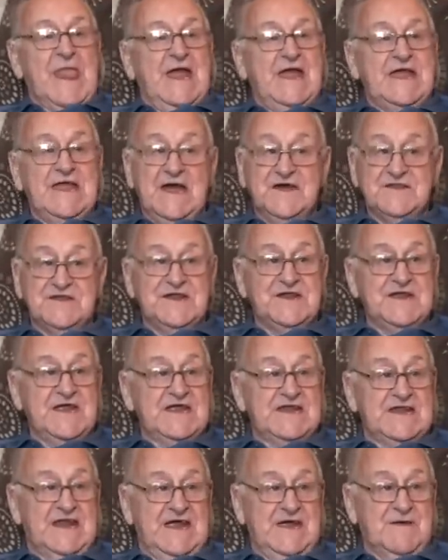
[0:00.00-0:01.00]
he had a
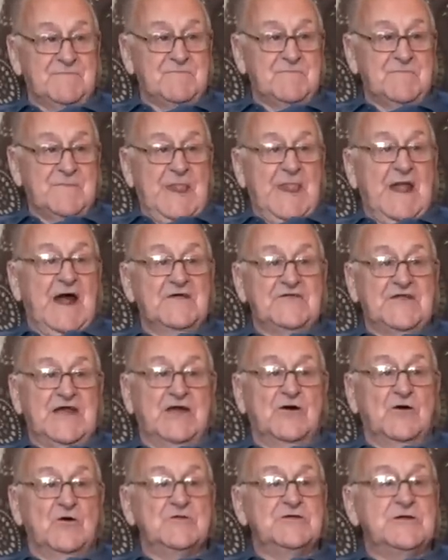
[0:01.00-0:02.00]
nickname, and he
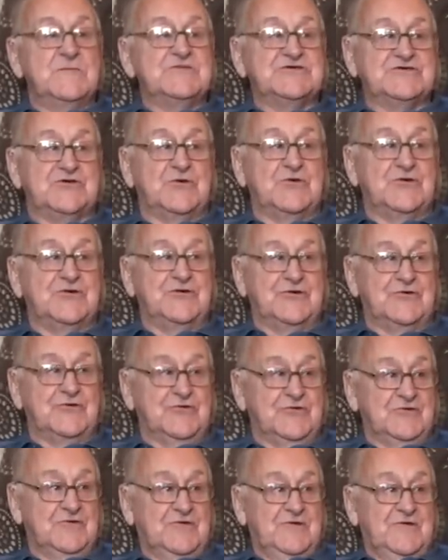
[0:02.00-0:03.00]
called him
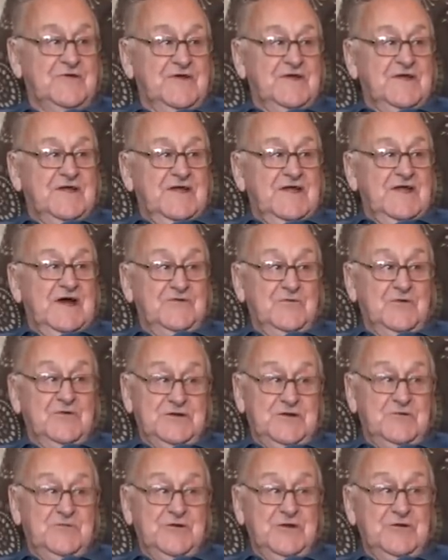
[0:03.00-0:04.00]
Soto.
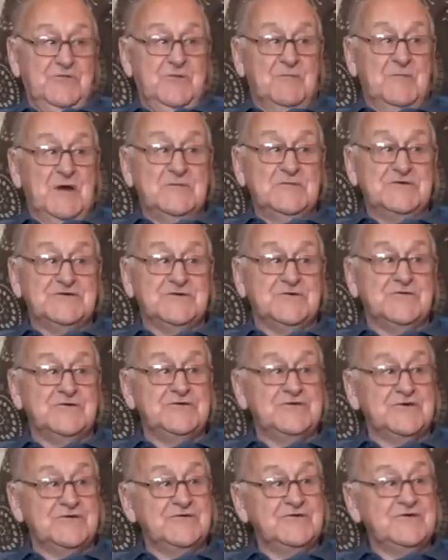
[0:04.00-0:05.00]
Do you remember
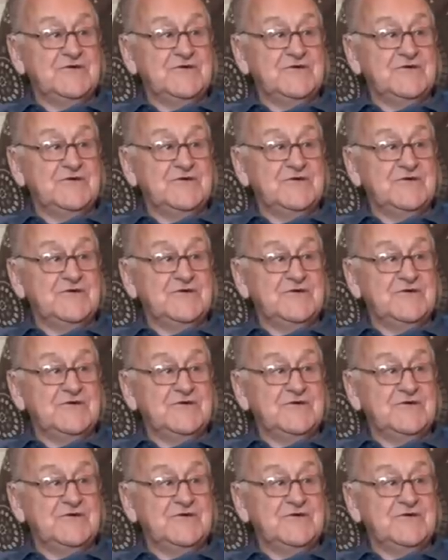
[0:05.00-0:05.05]
Soto?